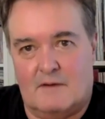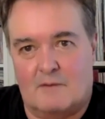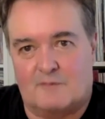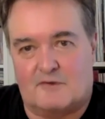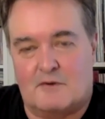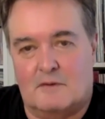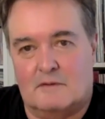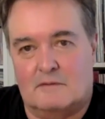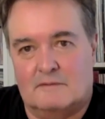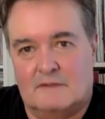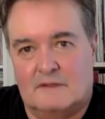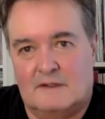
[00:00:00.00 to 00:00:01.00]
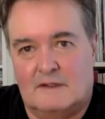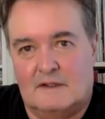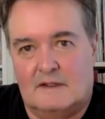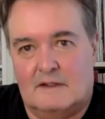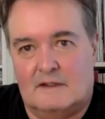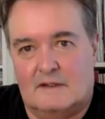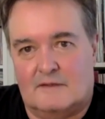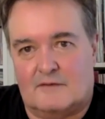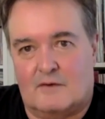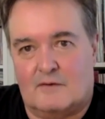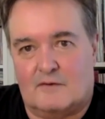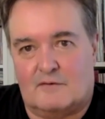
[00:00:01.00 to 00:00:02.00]
you know, obscure
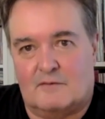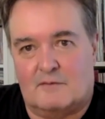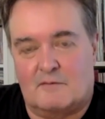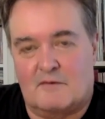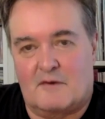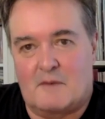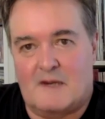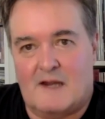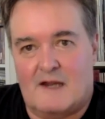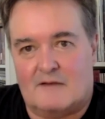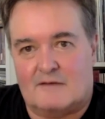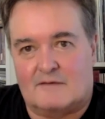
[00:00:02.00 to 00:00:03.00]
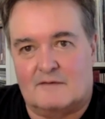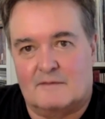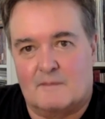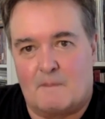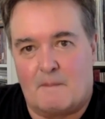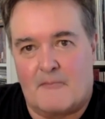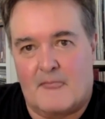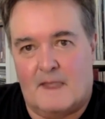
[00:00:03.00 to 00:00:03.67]
songs from some very big artists?